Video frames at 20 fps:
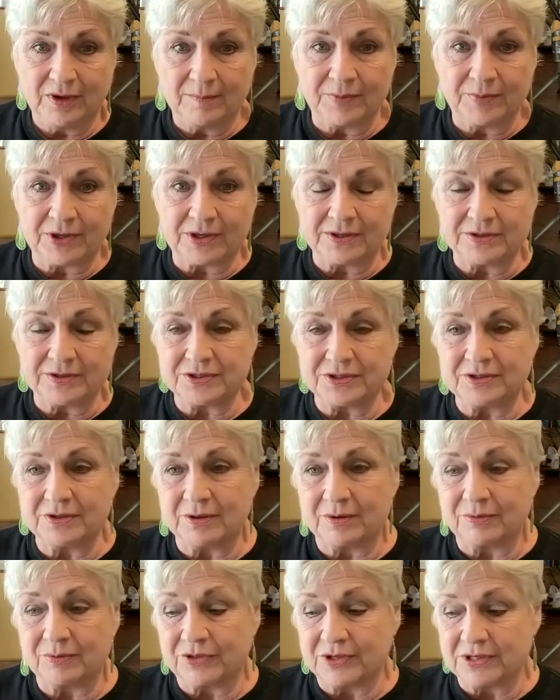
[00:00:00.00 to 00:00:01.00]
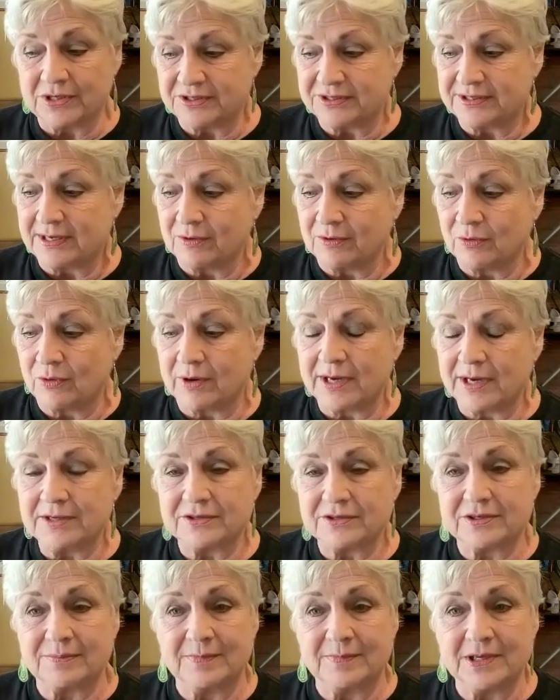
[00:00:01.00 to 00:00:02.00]
because, you know, things sound
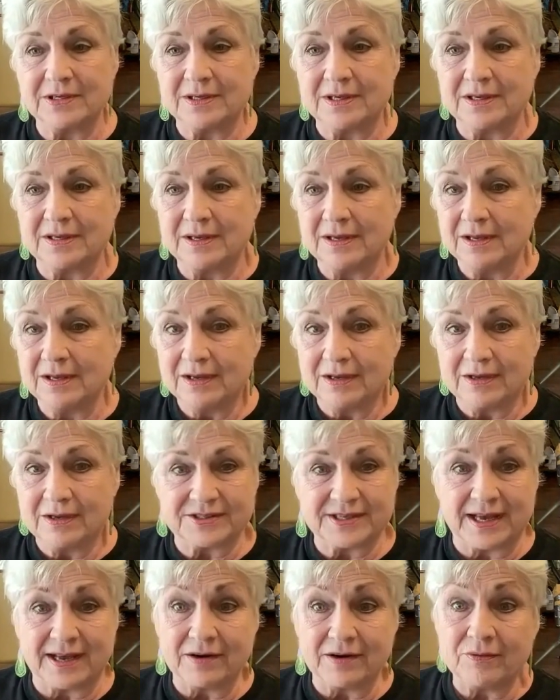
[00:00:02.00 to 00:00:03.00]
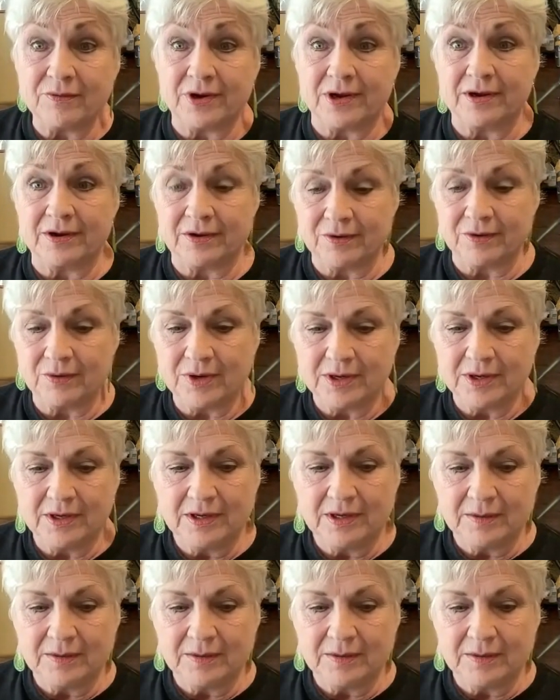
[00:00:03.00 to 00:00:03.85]
great to me because I don't know.